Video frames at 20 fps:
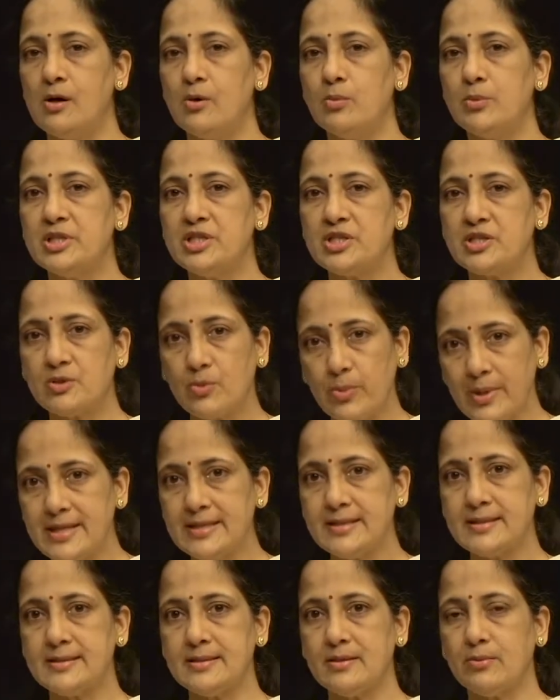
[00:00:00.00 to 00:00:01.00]
which
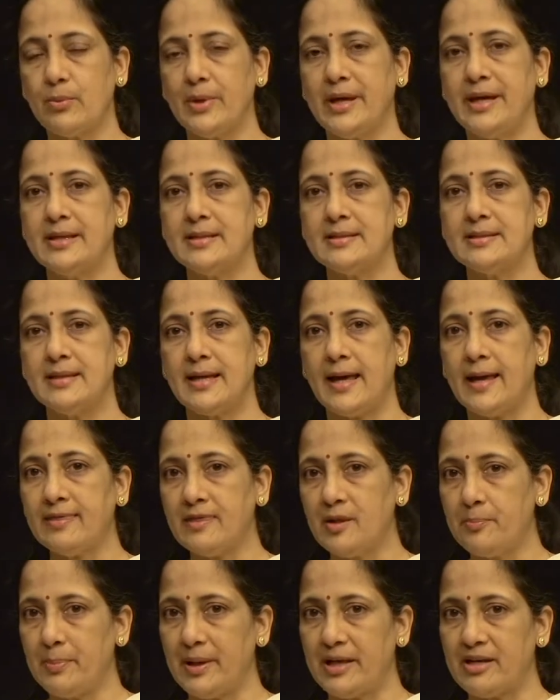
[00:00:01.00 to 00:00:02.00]
squeezes the veins
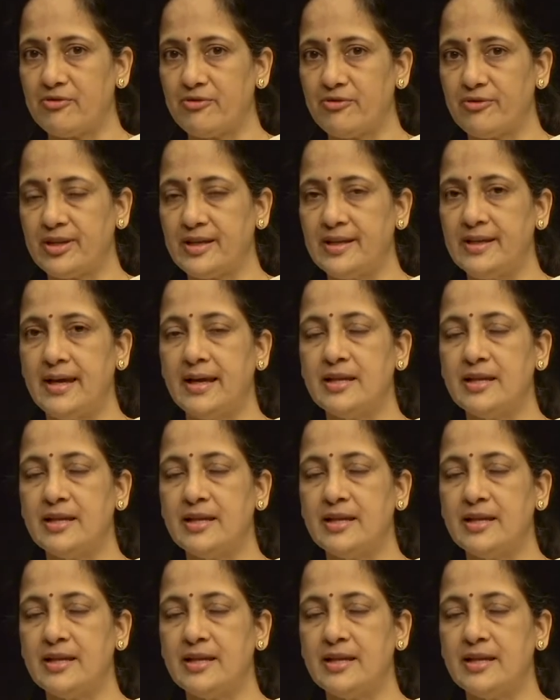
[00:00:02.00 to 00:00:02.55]
at the periphery,